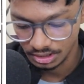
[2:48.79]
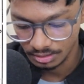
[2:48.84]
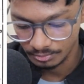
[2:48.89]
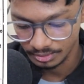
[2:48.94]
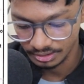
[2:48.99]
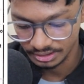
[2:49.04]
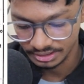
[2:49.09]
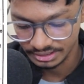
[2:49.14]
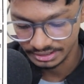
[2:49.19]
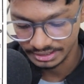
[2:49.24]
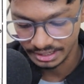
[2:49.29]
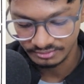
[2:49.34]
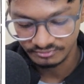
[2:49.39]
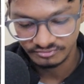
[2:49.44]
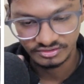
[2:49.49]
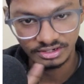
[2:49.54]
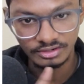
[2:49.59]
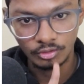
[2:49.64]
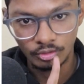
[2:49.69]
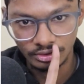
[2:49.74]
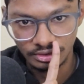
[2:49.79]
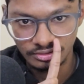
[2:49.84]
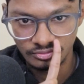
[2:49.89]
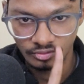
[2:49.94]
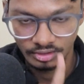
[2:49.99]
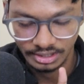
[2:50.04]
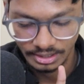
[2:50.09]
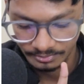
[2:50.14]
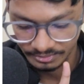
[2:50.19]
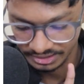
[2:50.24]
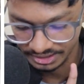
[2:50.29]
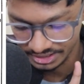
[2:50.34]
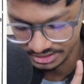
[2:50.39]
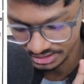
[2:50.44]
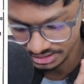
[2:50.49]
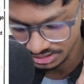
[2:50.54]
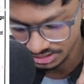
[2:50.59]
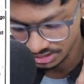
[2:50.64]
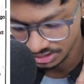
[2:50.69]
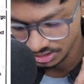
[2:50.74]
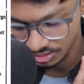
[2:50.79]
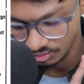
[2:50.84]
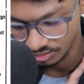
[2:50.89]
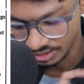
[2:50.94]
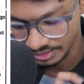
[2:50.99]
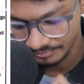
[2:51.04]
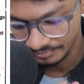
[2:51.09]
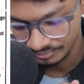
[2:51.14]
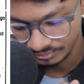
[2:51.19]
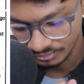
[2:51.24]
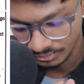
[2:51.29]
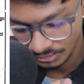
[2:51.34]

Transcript: but he can fill only one application, okay.